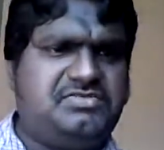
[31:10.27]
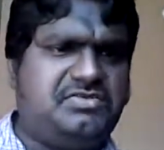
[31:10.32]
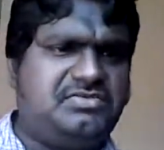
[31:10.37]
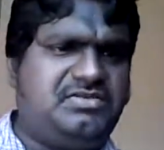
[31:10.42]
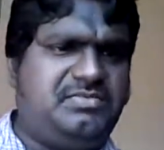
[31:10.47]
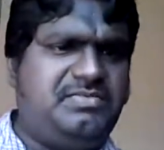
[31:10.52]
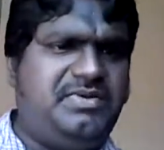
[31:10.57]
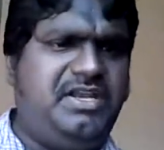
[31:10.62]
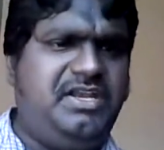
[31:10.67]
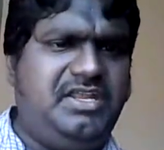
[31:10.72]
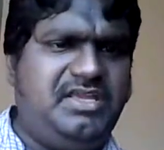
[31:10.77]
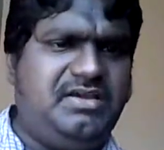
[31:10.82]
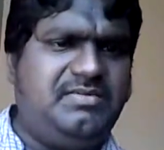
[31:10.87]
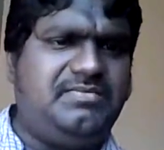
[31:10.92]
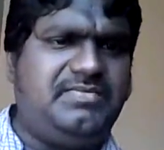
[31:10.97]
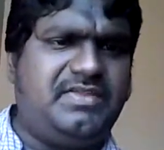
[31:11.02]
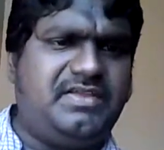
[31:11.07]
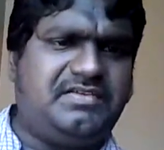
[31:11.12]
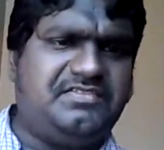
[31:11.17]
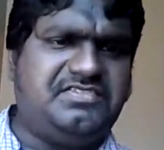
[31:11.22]
through the
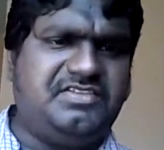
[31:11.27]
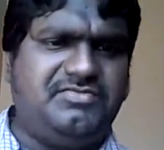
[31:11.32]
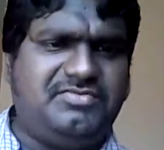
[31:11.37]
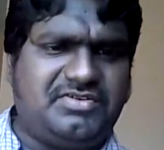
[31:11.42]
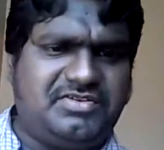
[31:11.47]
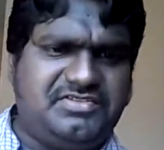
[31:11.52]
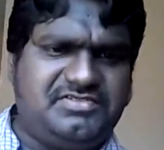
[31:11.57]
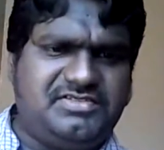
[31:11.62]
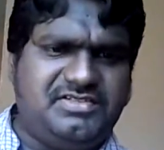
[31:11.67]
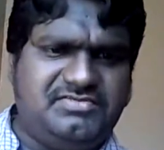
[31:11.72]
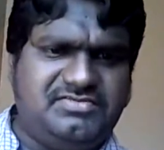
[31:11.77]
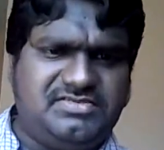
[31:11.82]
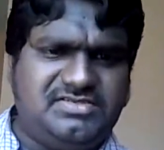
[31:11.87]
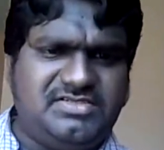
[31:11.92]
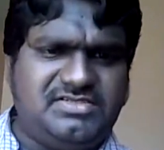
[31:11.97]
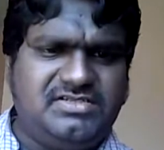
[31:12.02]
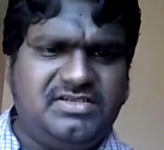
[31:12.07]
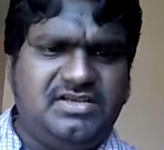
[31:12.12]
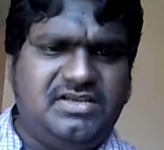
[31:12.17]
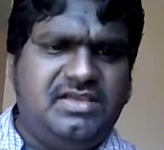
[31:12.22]
medium, receiver receives
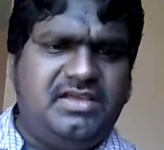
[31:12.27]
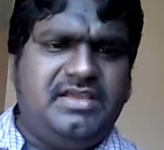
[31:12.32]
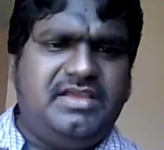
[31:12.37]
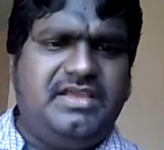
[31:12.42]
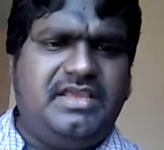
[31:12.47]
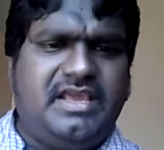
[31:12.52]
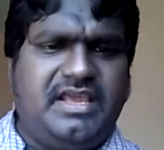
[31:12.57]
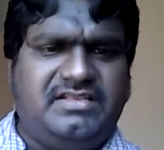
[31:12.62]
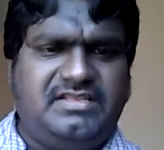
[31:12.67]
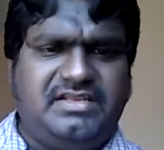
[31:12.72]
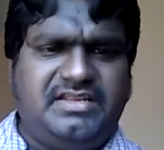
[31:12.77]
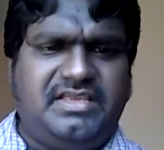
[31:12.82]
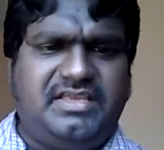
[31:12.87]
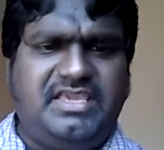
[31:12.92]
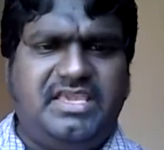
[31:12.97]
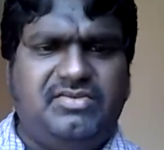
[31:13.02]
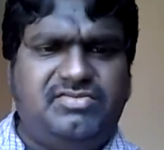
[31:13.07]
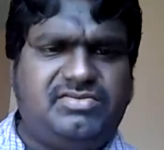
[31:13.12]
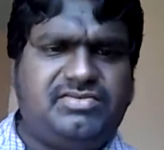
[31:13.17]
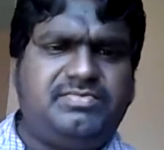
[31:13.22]
it. Either he
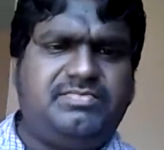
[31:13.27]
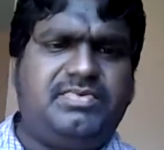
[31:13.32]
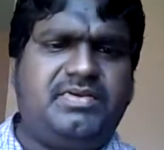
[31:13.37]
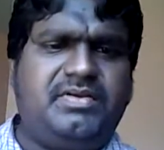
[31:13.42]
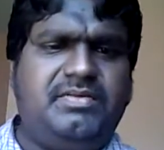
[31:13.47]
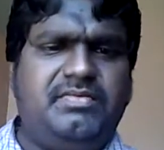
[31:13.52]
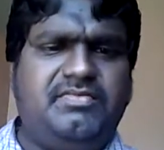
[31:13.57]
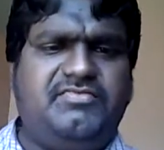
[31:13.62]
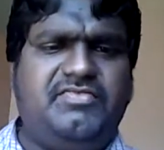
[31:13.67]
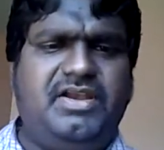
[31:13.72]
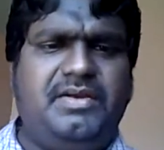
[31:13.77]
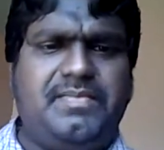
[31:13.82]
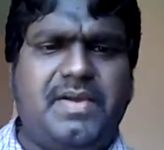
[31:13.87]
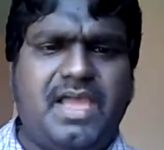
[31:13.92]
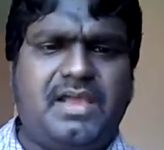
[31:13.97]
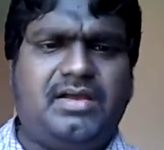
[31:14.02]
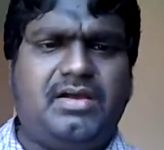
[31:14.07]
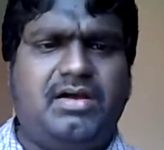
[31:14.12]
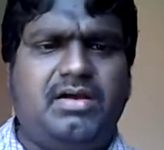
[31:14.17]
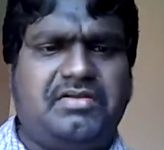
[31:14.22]
gives
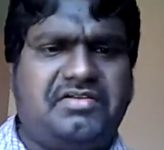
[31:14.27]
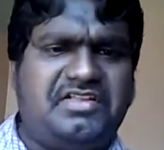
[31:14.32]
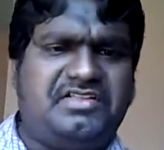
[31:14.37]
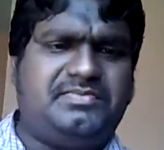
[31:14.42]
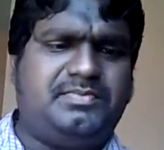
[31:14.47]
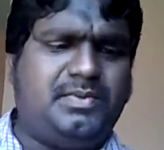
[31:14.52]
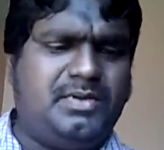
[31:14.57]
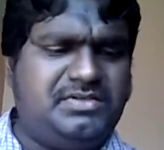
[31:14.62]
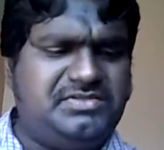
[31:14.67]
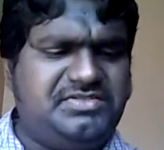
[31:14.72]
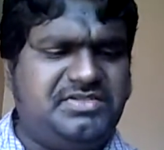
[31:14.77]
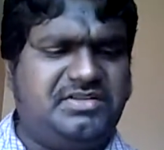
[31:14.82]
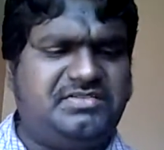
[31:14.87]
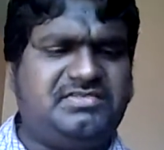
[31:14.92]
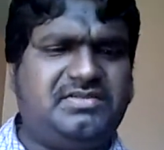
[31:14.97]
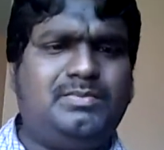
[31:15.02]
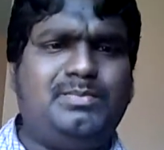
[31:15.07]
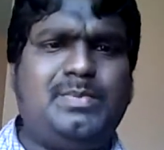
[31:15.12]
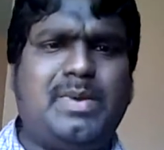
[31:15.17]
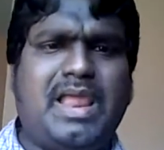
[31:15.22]
feedback or response. There are
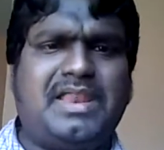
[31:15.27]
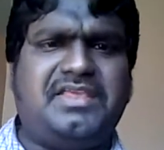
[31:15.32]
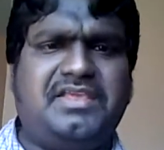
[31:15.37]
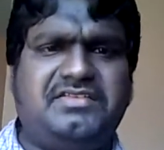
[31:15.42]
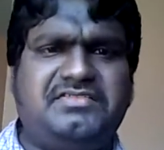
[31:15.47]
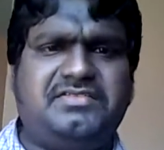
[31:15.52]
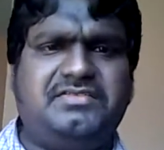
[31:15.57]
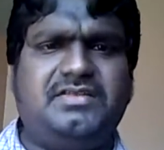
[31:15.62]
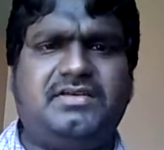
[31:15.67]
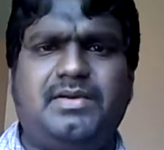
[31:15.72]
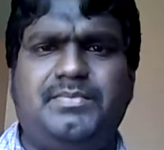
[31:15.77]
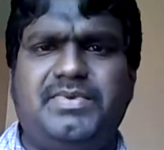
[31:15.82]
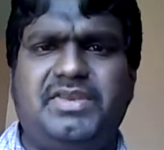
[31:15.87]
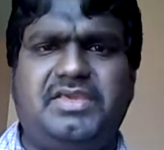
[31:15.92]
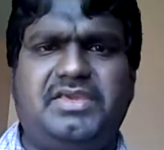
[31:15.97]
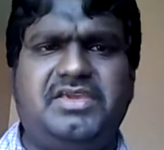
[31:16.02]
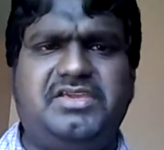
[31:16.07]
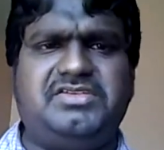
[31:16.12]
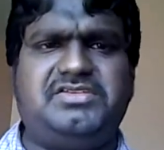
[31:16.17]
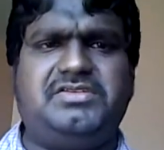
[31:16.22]
some barriers in the
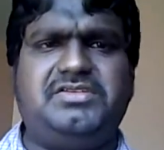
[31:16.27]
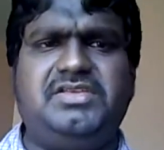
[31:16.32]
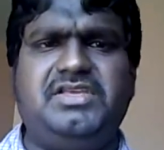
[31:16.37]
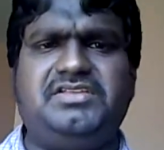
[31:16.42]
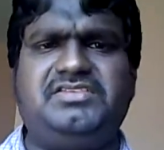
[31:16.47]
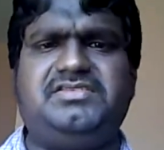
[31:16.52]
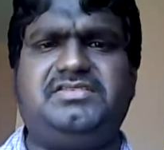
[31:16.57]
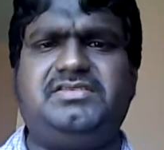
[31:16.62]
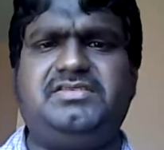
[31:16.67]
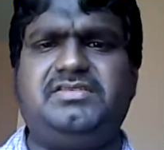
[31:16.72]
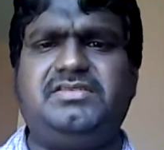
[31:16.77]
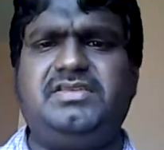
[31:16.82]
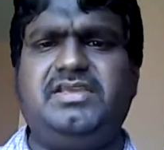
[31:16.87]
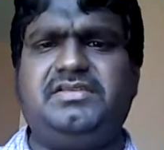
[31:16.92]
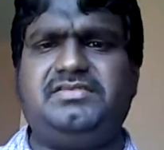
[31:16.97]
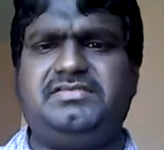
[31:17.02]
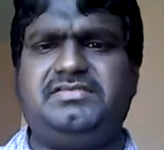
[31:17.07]
communication. Yes.